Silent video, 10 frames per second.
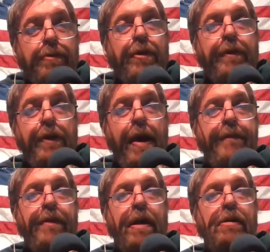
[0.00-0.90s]
So if you
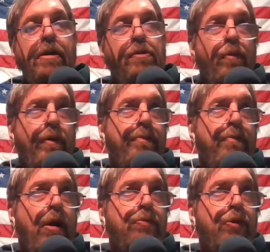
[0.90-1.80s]
have a home with
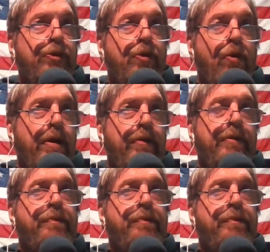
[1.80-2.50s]
multiple stories,